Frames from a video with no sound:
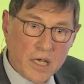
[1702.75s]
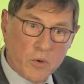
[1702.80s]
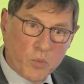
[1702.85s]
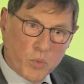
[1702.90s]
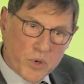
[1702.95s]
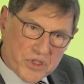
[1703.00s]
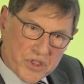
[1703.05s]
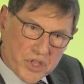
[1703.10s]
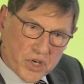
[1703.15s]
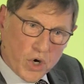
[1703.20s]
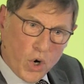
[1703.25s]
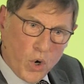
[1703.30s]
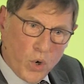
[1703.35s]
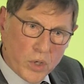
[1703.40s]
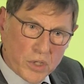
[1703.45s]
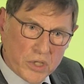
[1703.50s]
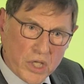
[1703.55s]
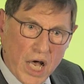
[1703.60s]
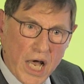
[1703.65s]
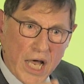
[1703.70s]
with the
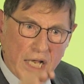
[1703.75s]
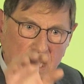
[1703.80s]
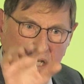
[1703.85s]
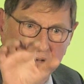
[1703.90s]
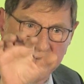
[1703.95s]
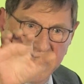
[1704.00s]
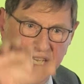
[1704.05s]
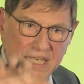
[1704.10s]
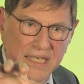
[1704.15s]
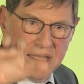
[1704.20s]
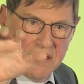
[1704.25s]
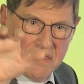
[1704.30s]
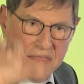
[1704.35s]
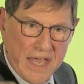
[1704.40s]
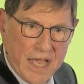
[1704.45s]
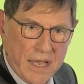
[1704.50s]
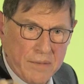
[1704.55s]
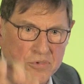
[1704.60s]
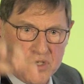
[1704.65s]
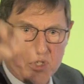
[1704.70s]
goal not of getting
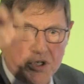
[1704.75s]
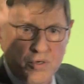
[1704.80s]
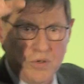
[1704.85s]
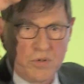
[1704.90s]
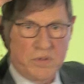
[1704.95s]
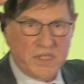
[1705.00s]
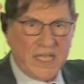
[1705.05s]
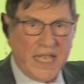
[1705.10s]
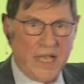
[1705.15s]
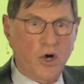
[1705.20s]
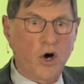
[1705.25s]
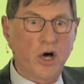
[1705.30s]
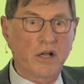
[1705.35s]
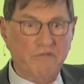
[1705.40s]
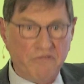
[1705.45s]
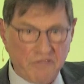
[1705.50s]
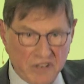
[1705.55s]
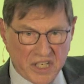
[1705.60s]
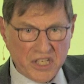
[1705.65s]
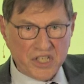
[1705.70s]
them to take on
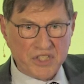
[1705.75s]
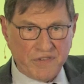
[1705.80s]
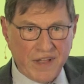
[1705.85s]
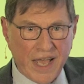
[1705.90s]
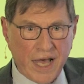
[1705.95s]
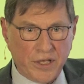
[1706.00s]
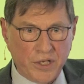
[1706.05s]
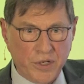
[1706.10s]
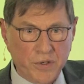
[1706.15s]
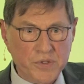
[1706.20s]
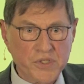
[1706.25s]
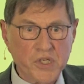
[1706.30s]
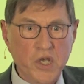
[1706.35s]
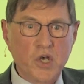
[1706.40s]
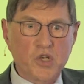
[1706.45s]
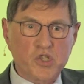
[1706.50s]
Finnish values,